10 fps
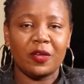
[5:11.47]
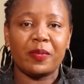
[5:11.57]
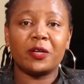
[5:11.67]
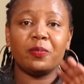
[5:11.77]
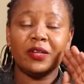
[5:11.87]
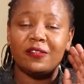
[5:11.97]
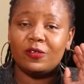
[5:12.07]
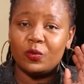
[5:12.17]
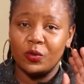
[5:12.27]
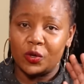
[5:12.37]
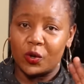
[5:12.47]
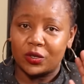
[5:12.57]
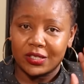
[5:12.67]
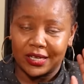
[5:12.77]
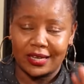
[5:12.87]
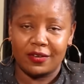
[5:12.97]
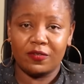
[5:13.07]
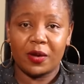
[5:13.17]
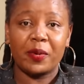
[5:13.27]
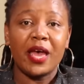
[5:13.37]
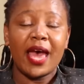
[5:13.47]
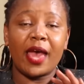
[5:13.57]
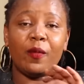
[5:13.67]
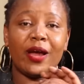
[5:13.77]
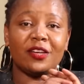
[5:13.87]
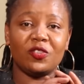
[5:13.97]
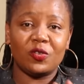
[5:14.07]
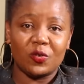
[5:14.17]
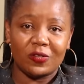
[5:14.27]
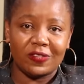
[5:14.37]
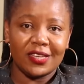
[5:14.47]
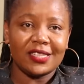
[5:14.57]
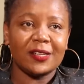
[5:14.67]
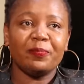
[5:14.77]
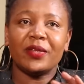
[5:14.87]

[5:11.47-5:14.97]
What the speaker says: But please do not give up. I want you to sit.